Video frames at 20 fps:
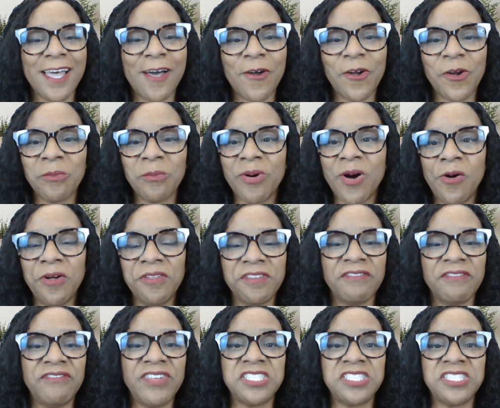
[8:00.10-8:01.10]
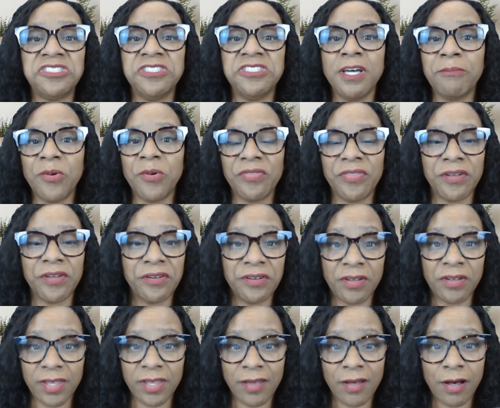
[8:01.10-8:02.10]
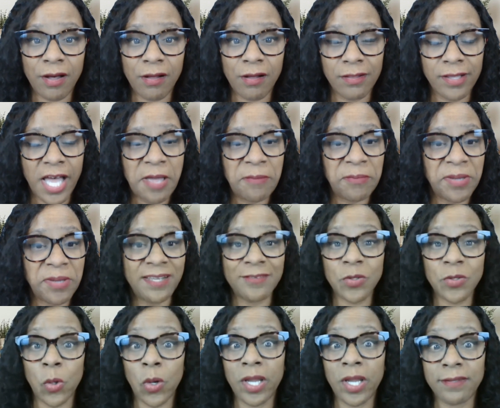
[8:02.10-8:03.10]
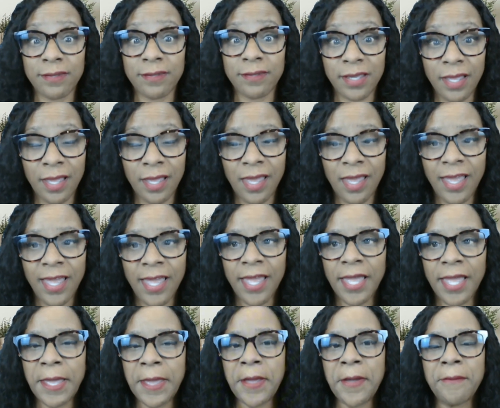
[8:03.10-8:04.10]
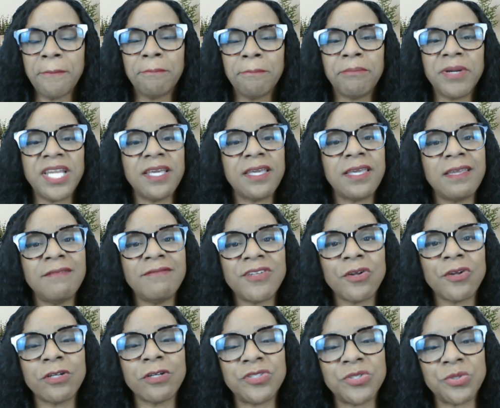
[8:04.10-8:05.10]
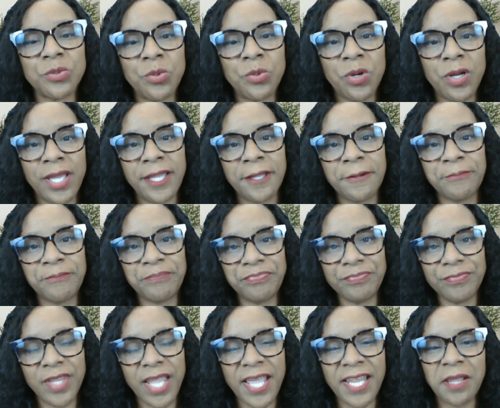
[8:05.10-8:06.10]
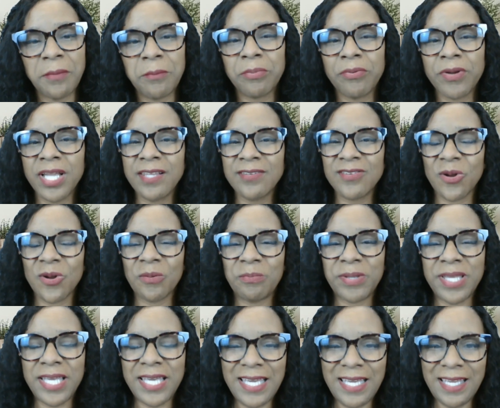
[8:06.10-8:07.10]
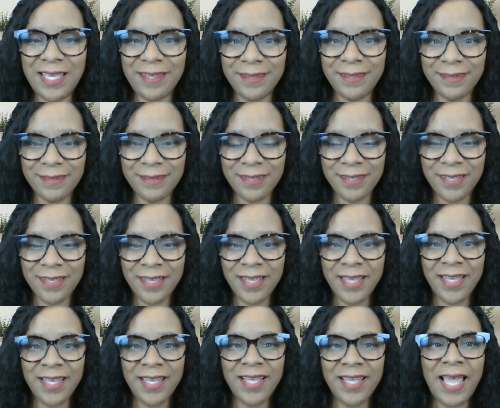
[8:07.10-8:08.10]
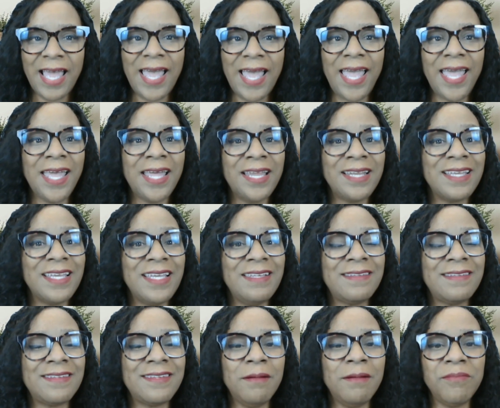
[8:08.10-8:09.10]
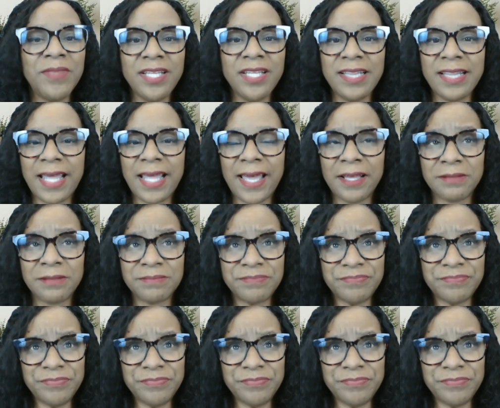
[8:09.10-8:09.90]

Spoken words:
out her pole and the fish jump on the hook, y'all. I mean, it's crazy. But it gives her joy and it brings her peace. And it's something that,